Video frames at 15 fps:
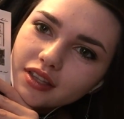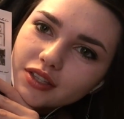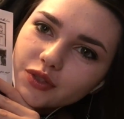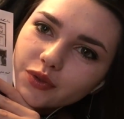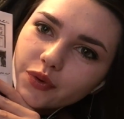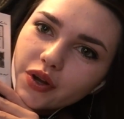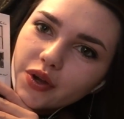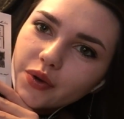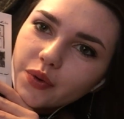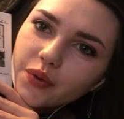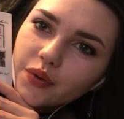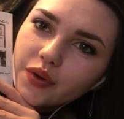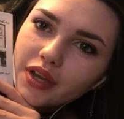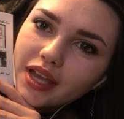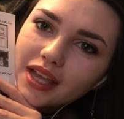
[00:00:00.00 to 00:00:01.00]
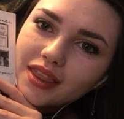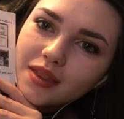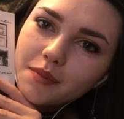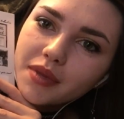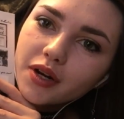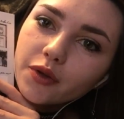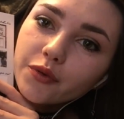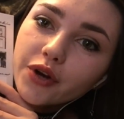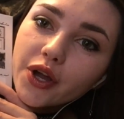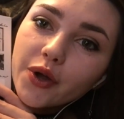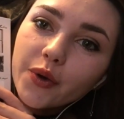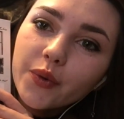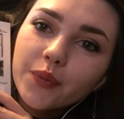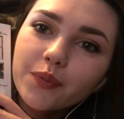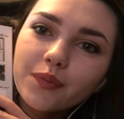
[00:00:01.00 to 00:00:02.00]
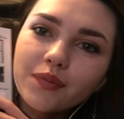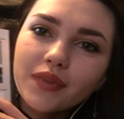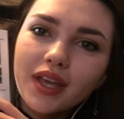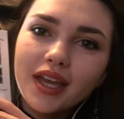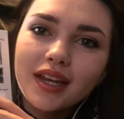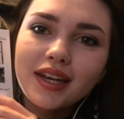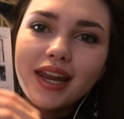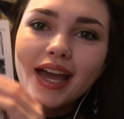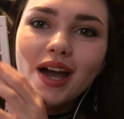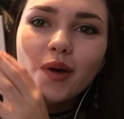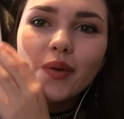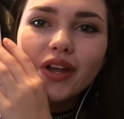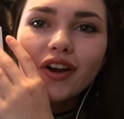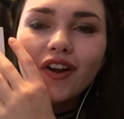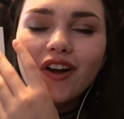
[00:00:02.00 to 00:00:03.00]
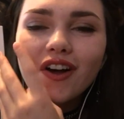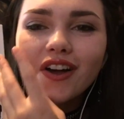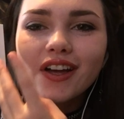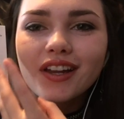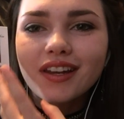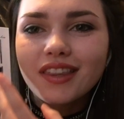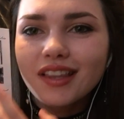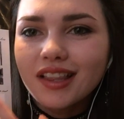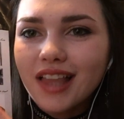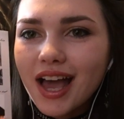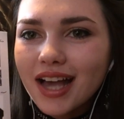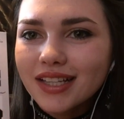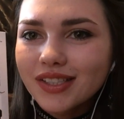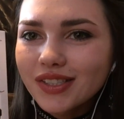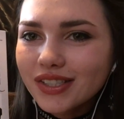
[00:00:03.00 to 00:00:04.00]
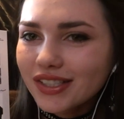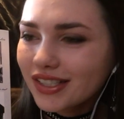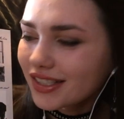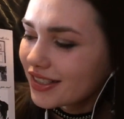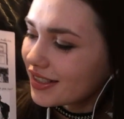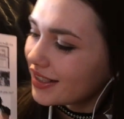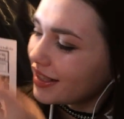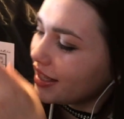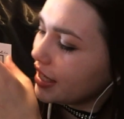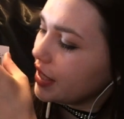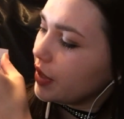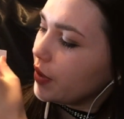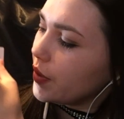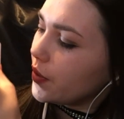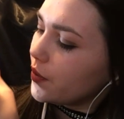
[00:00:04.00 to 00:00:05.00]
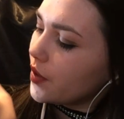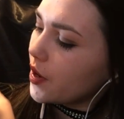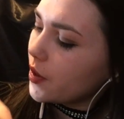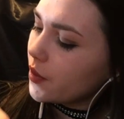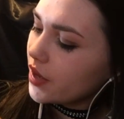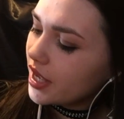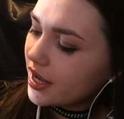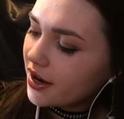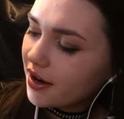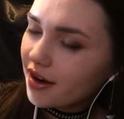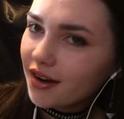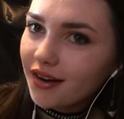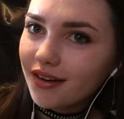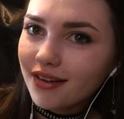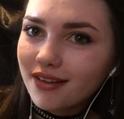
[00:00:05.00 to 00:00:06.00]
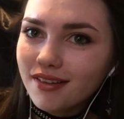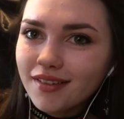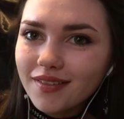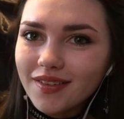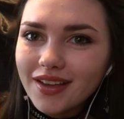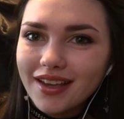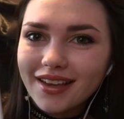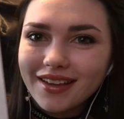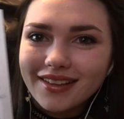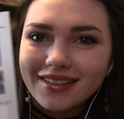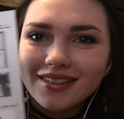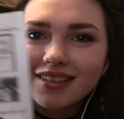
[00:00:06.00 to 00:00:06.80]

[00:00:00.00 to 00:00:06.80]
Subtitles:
this row and the middle row. And now we are on the last row here. Okay,